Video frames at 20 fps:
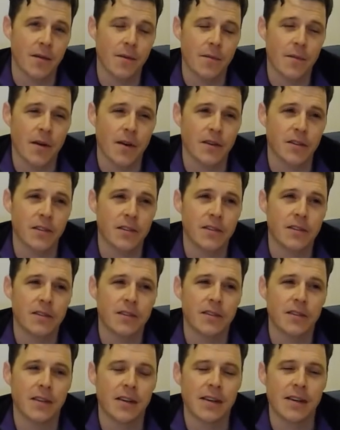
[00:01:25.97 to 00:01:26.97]

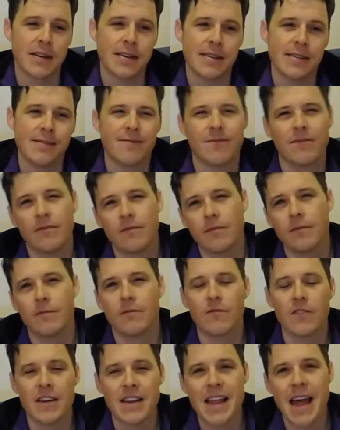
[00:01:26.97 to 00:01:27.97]
most
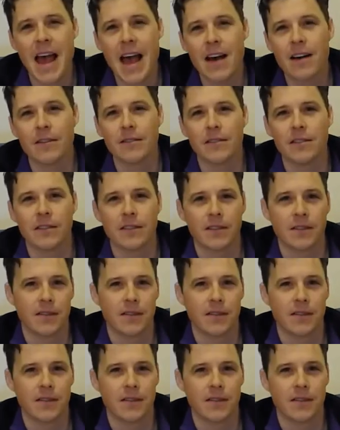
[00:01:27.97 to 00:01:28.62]
renowned